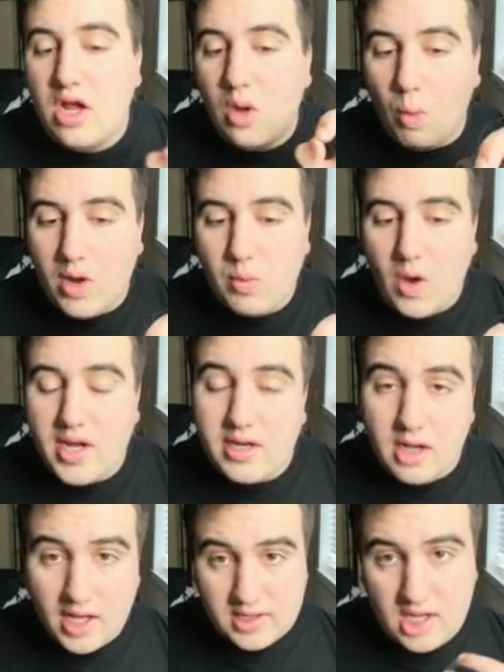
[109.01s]
1-1,
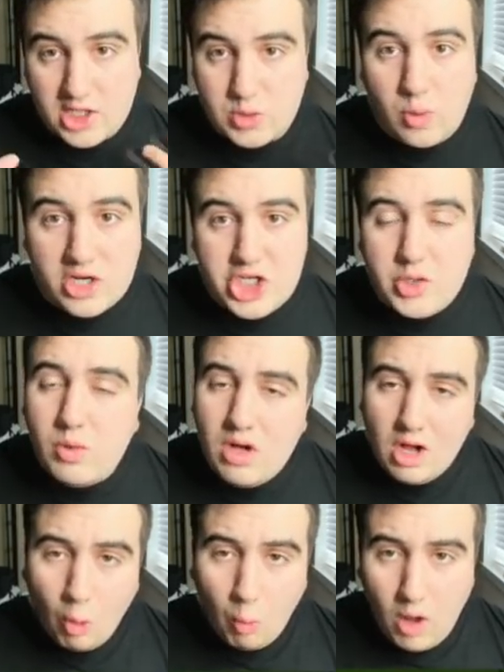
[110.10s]
unlocked 1-2.
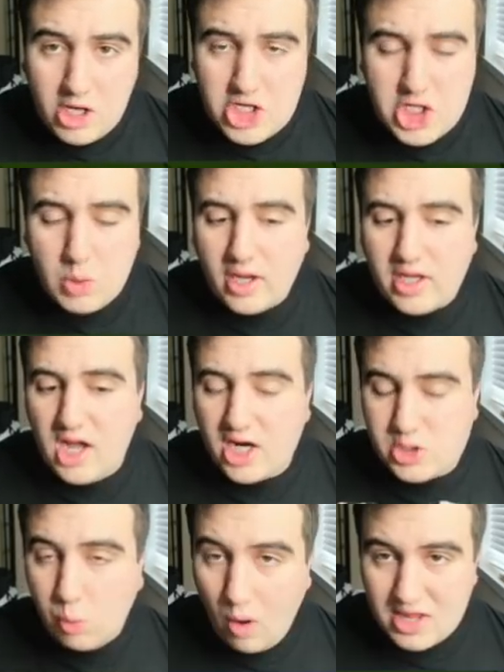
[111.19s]
1-2,
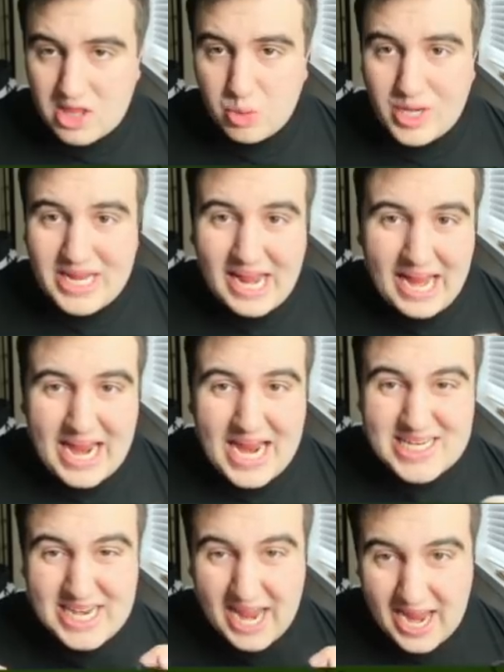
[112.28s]
unlocked 1-3, and
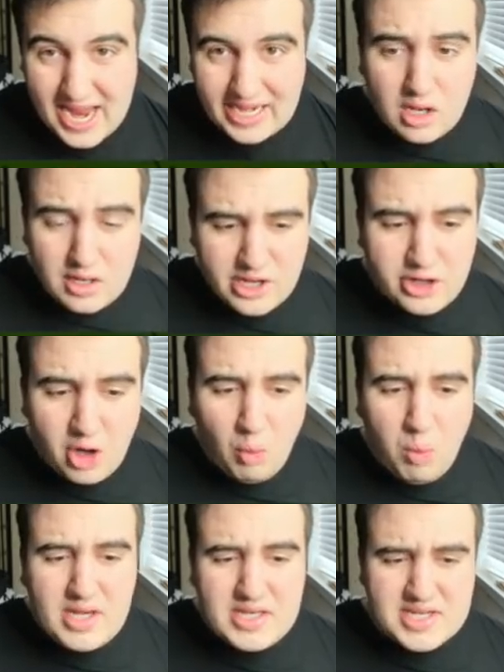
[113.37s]
an end. Now, you go,
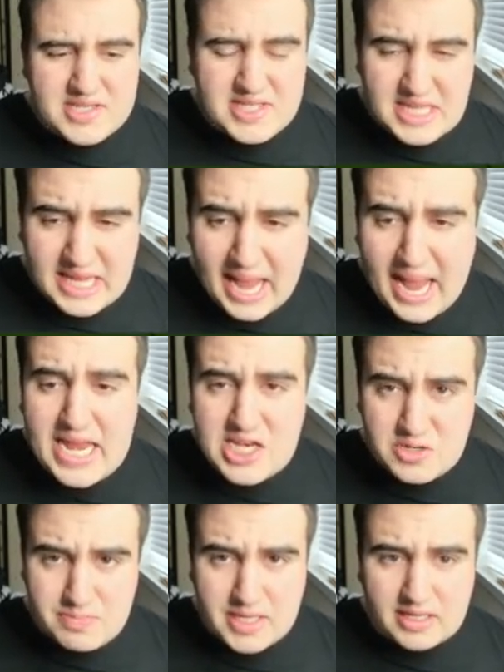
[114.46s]
what does the
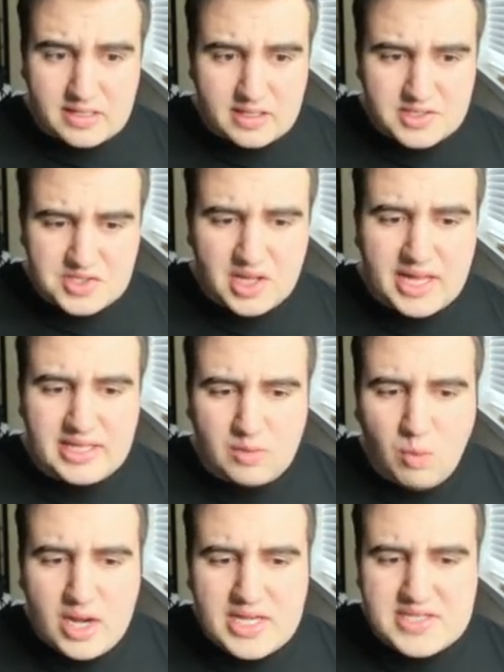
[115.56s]
end mean, Slay? Like,
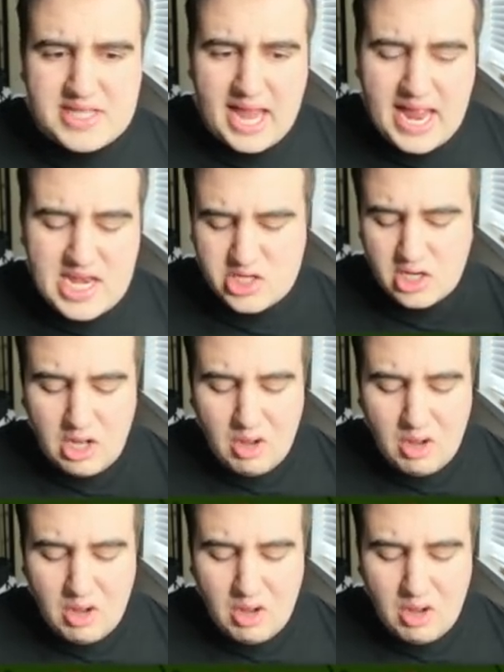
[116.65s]
what is the end?